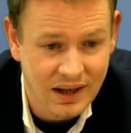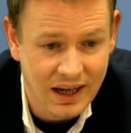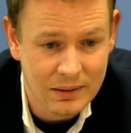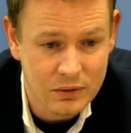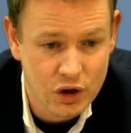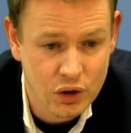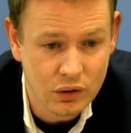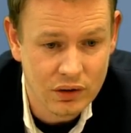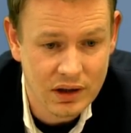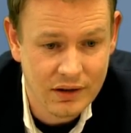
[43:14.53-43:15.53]
I'm
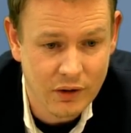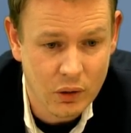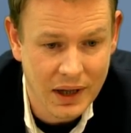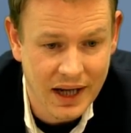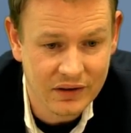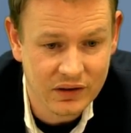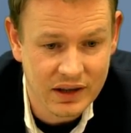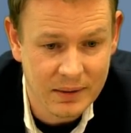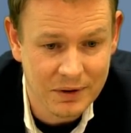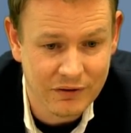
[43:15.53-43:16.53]
sure you have already answered
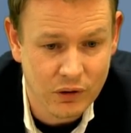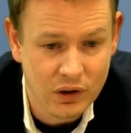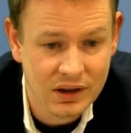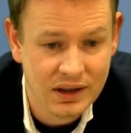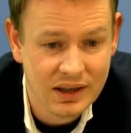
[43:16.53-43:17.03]
that before,